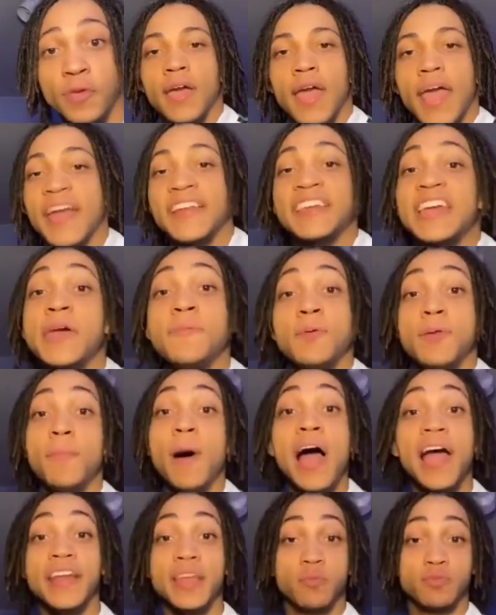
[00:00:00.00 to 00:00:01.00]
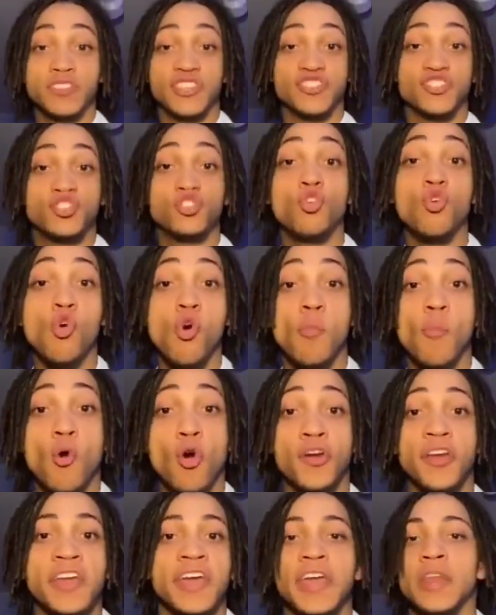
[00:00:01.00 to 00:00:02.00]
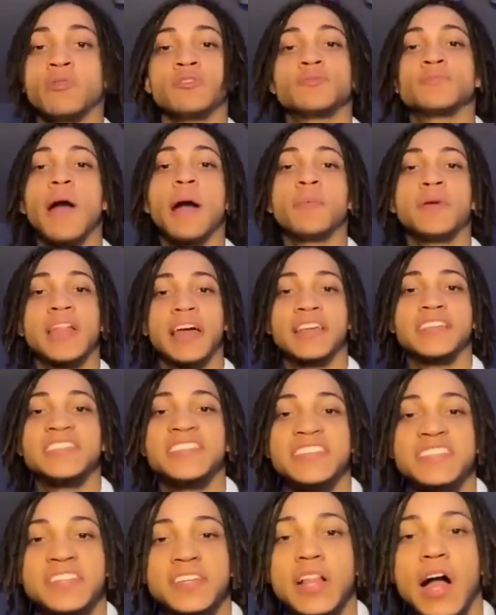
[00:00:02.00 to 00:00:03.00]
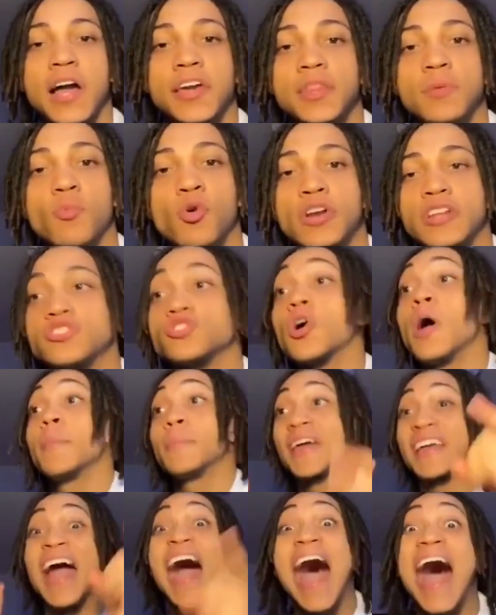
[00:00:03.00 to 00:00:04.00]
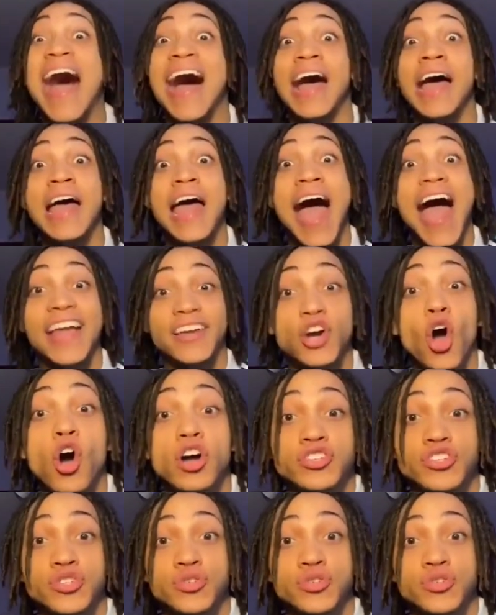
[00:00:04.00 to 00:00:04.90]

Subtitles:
And keep in mind, it was a school morning, and it was probably like 6 o'clock in the morning, so I'm like, ha! I caught